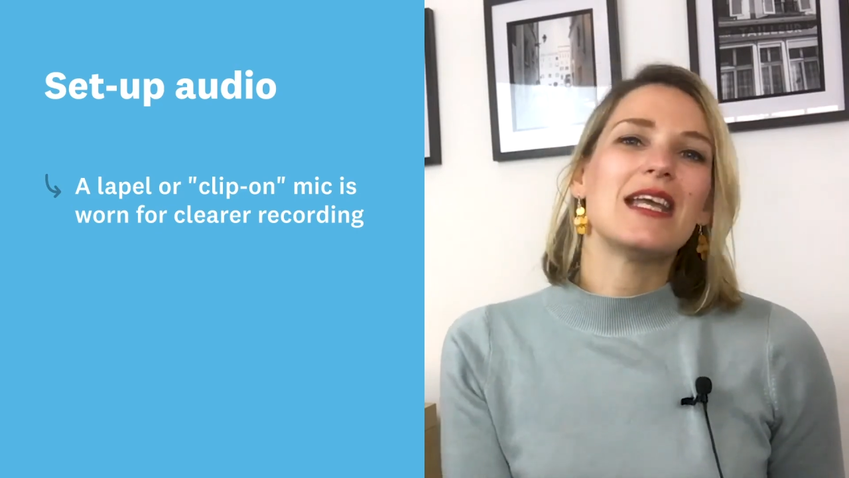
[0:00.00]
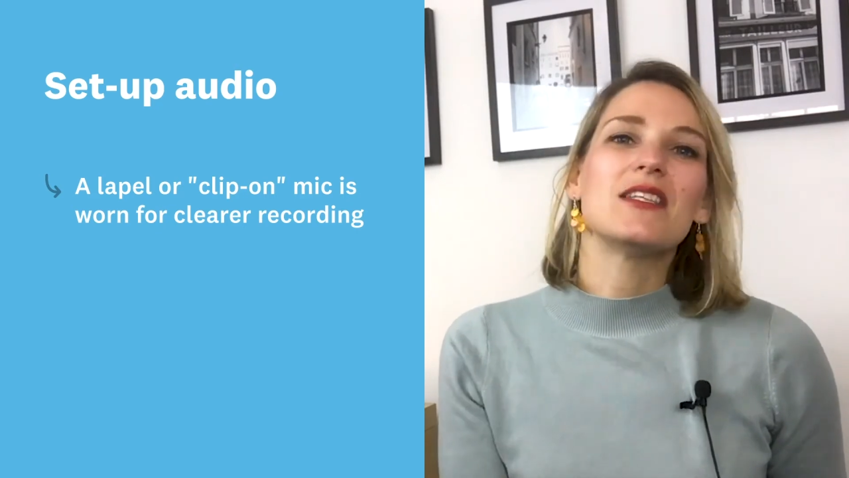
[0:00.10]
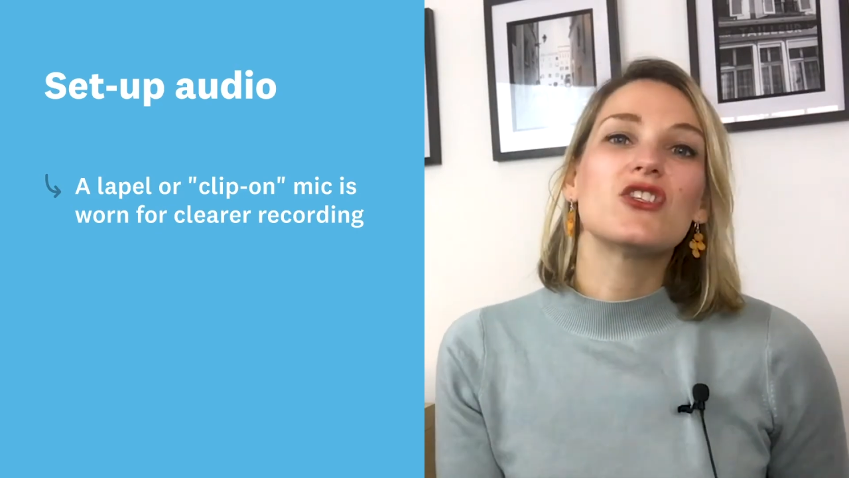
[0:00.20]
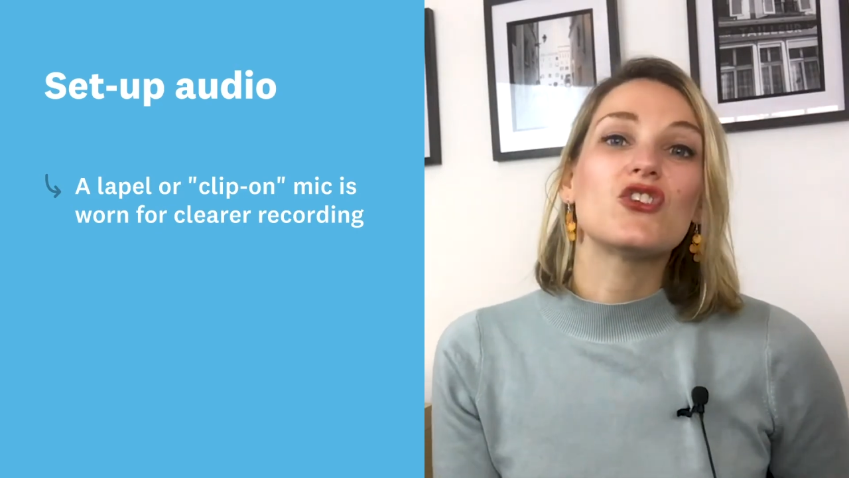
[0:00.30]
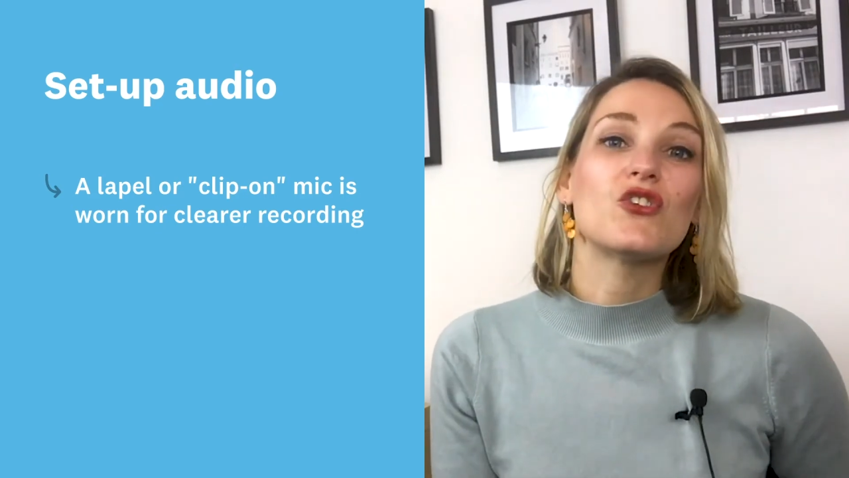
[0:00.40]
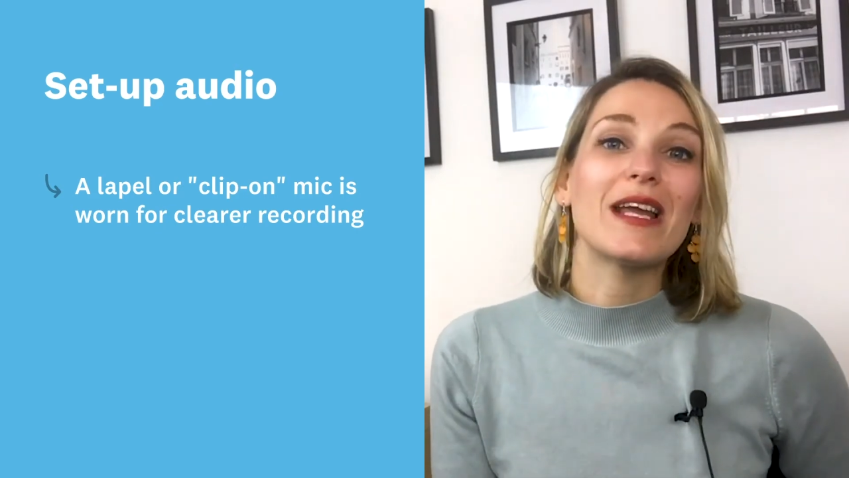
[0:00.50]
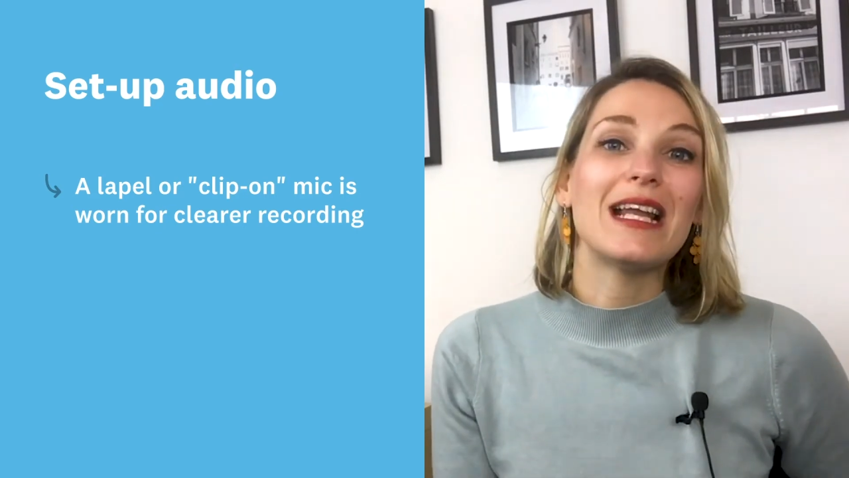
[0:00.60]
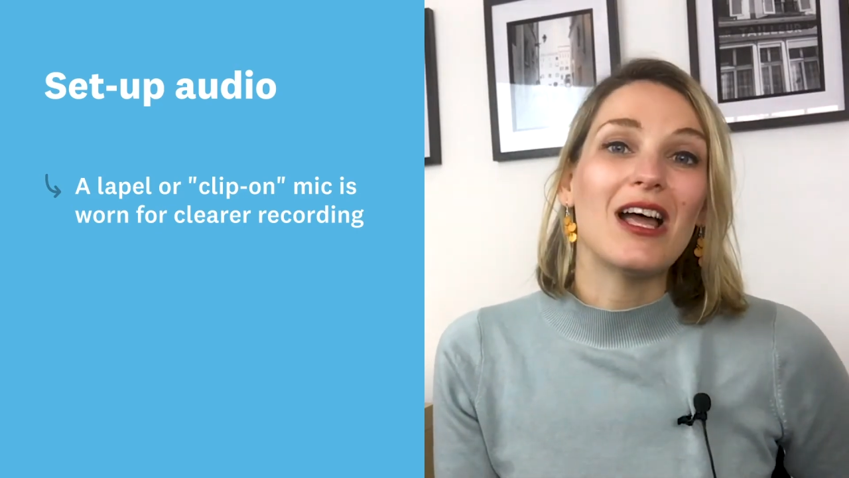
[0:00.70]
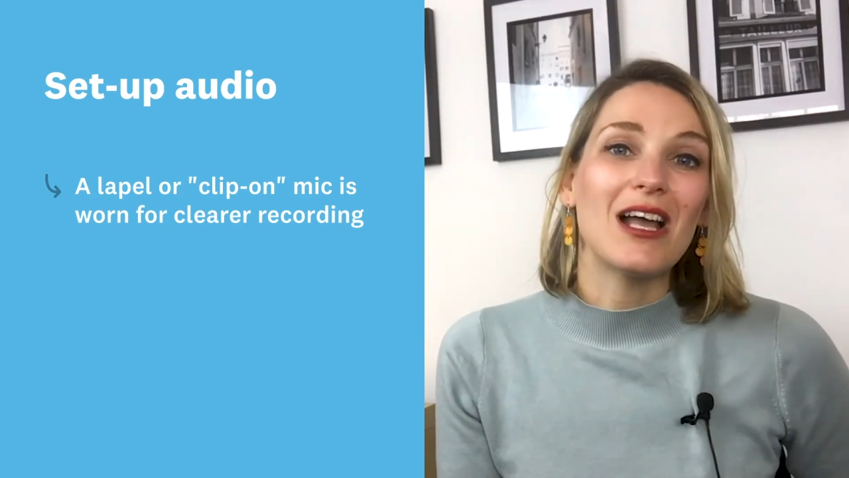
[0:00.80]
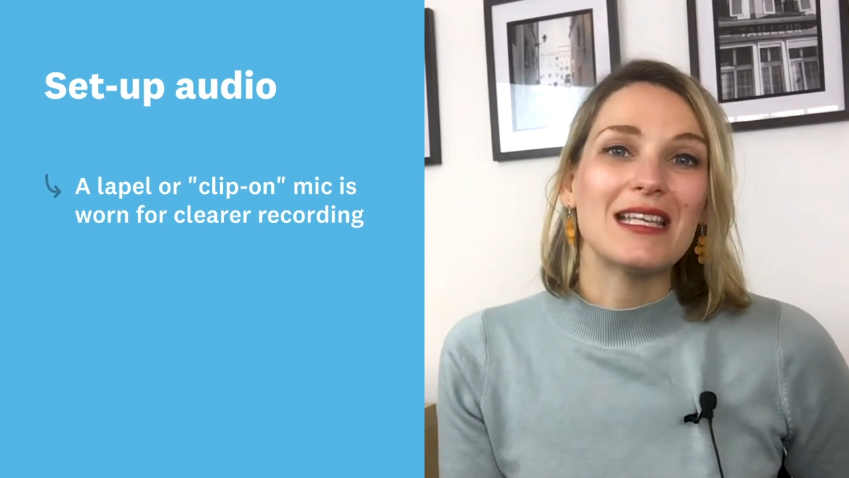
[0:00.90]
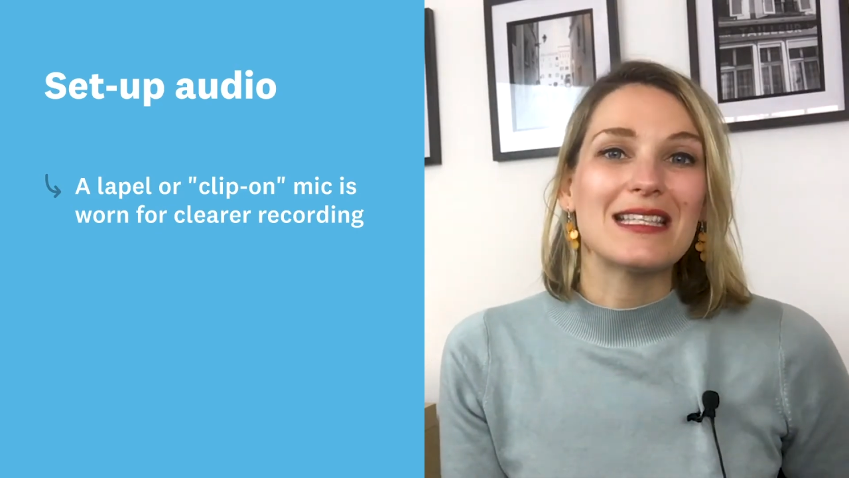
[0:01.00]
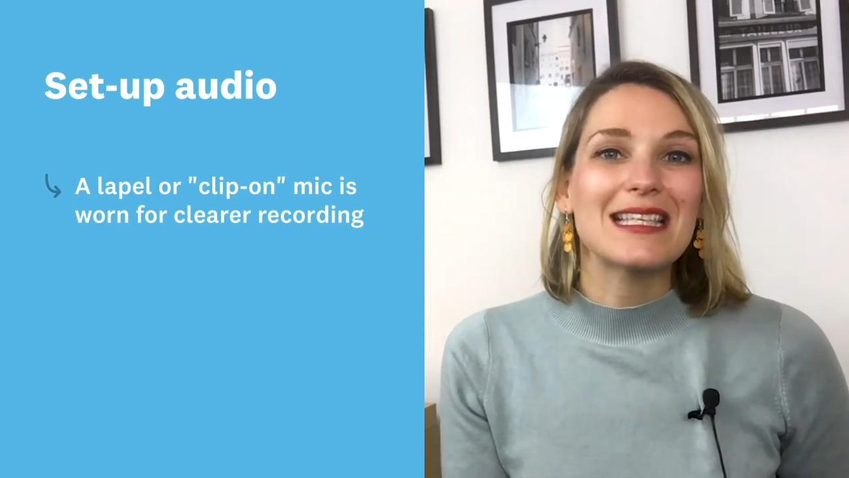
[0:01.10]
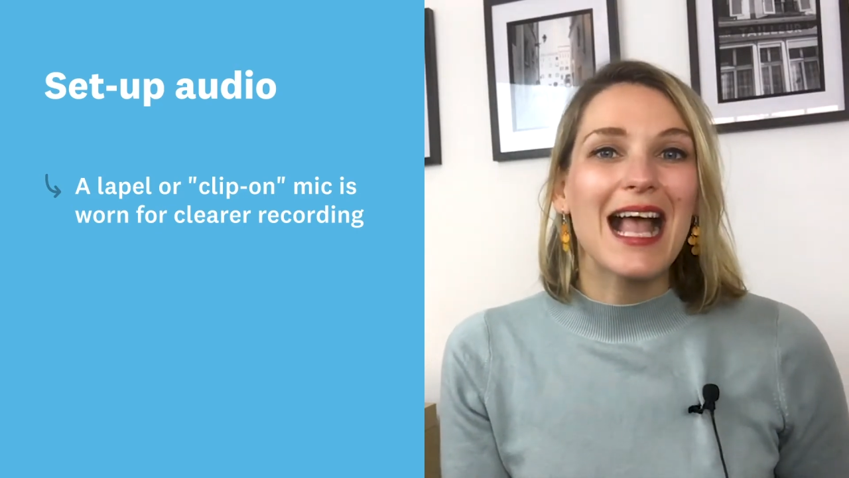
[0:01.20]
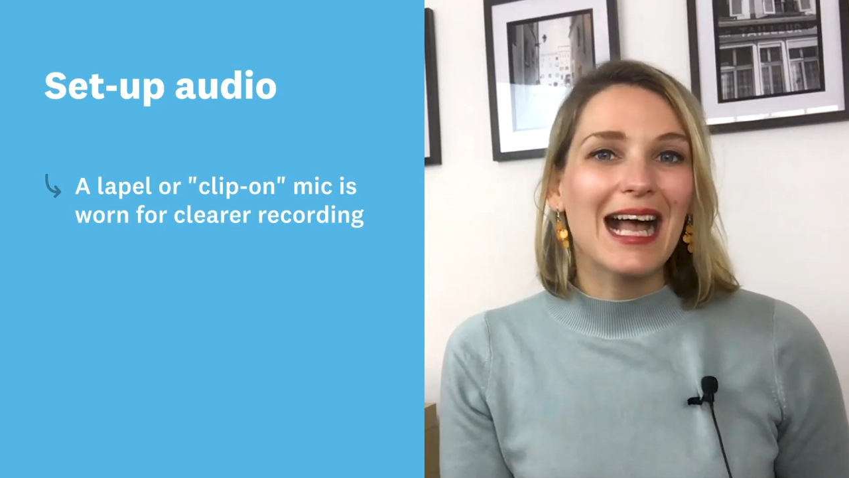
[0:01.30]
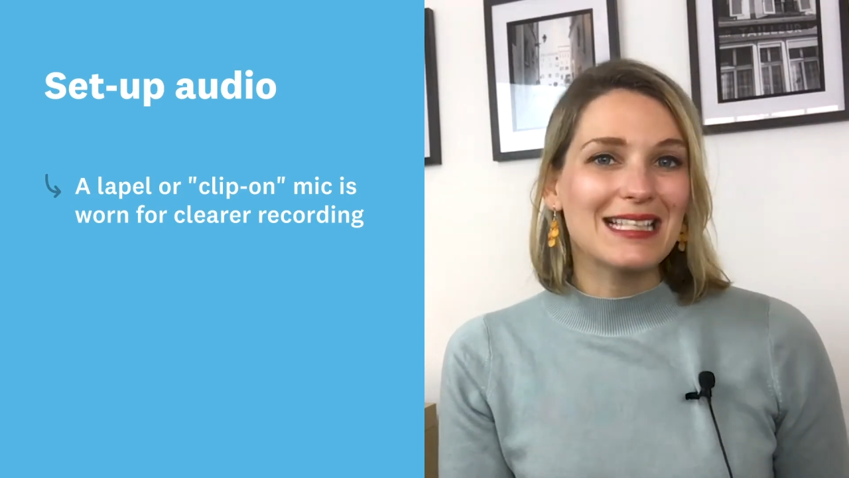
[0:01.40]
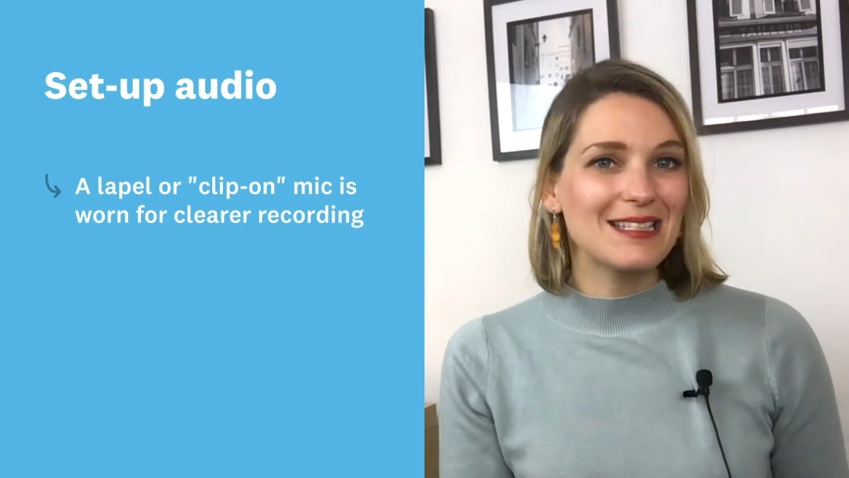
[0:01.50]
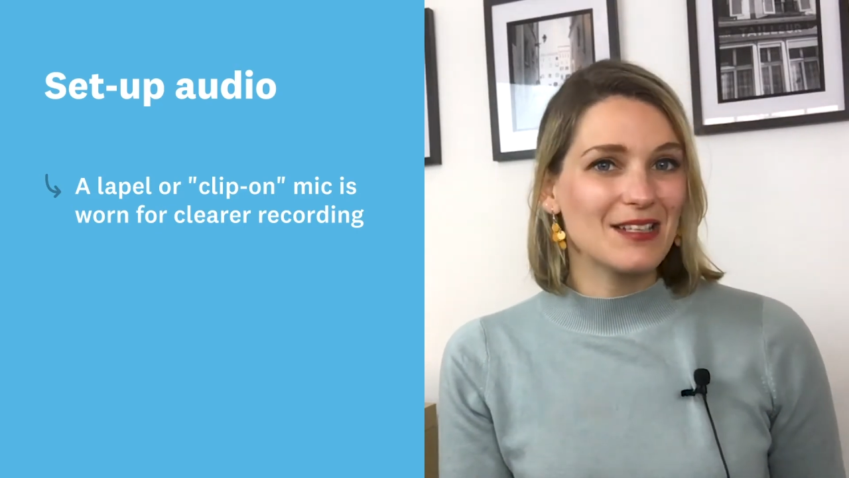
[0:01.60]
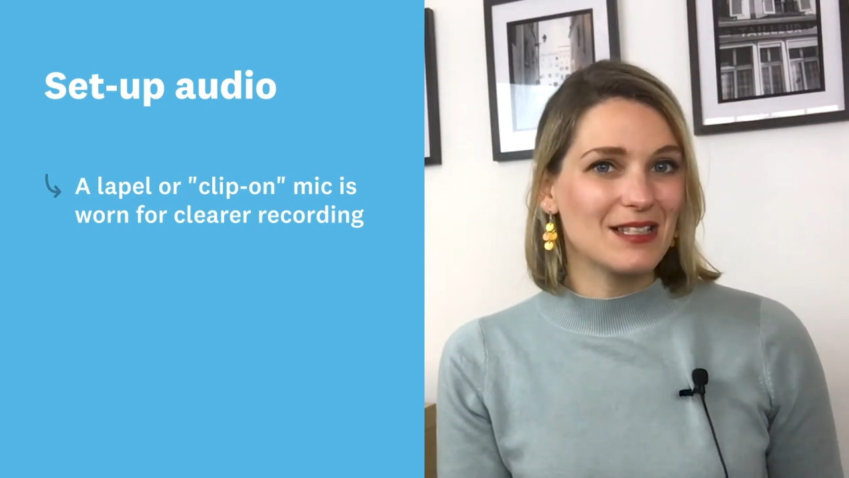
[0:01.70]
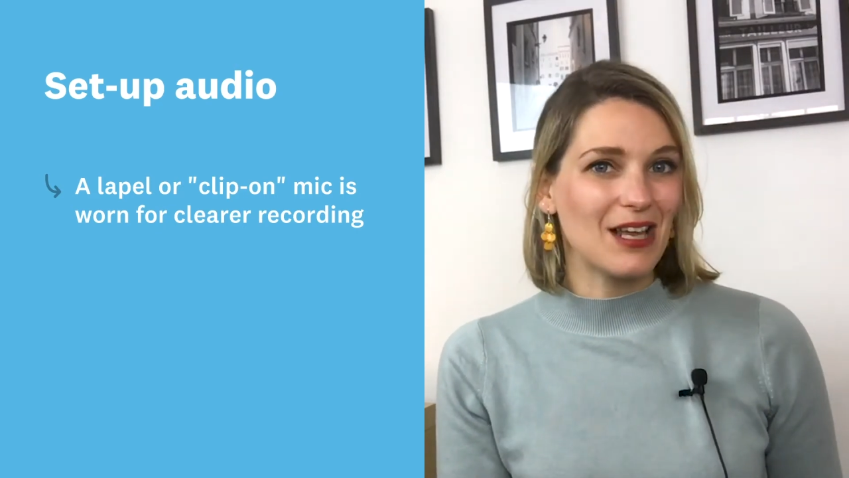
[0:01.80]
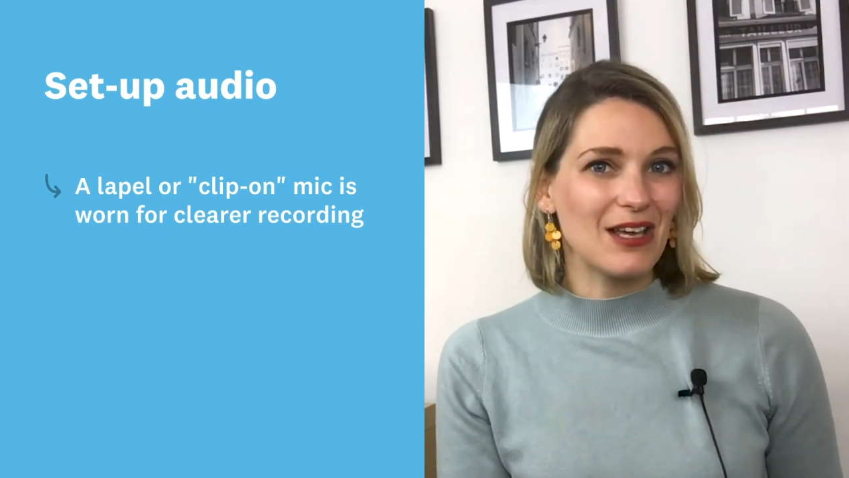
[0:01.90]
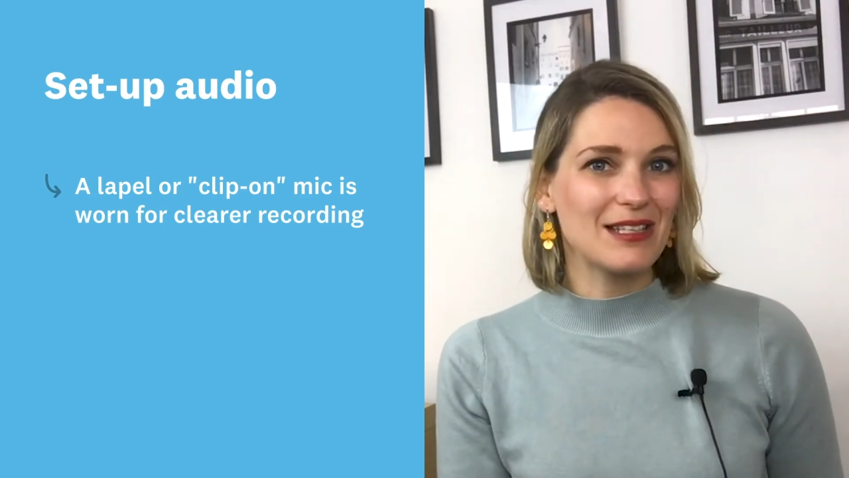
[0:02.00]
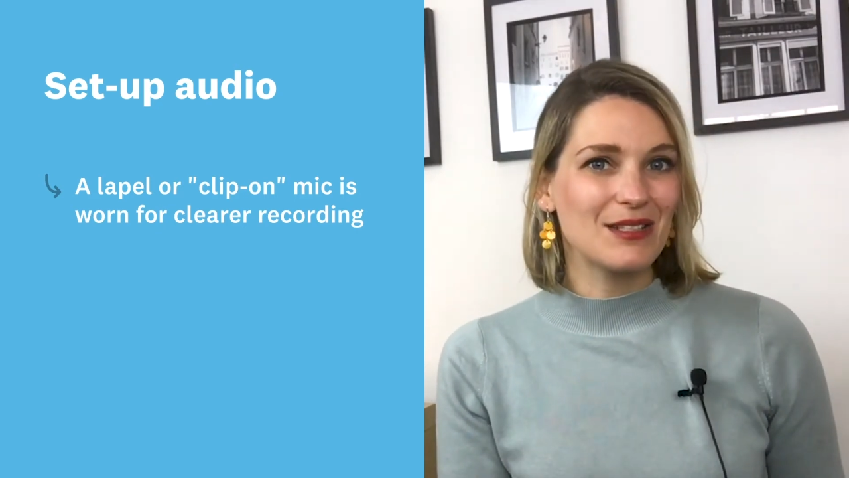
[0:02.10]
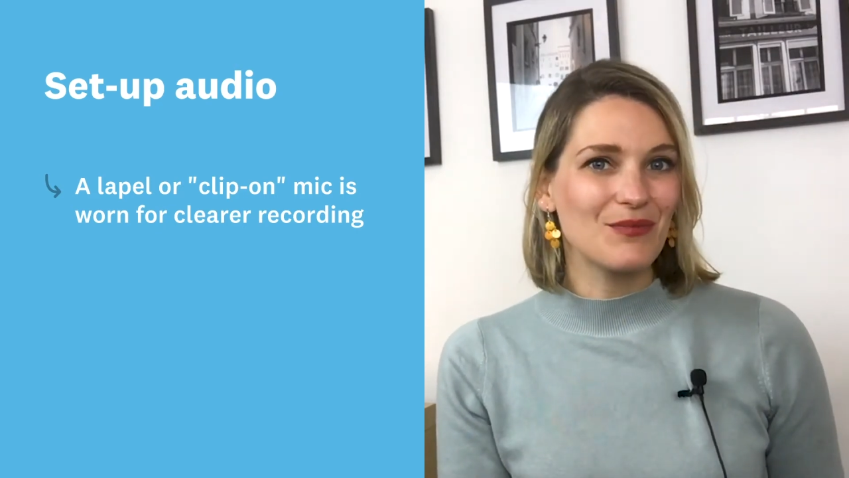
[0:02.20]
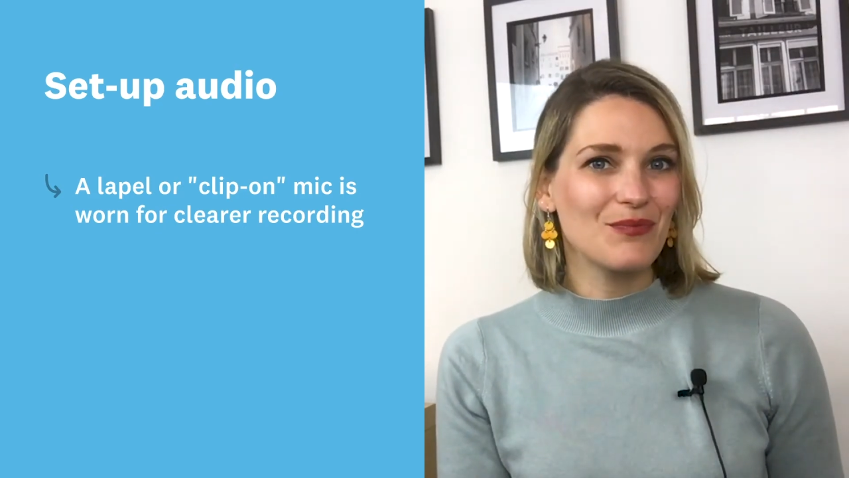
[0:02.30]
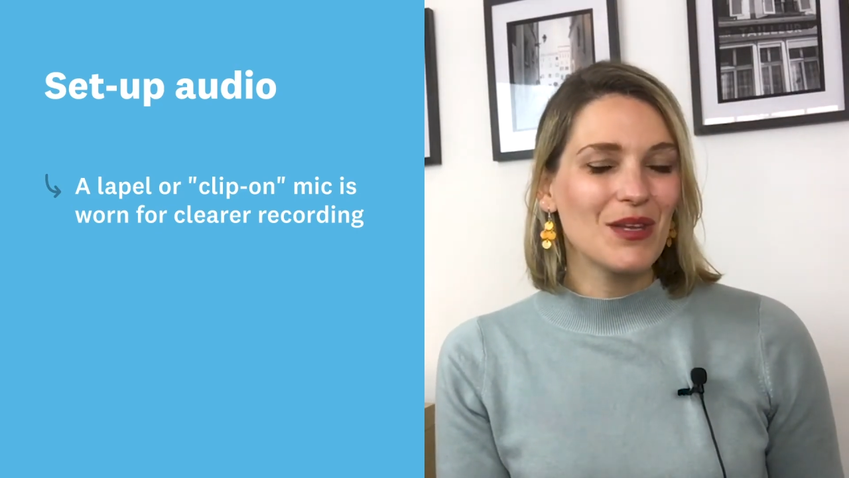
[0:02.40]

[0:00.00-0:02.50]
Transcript: in straight lines, as does light.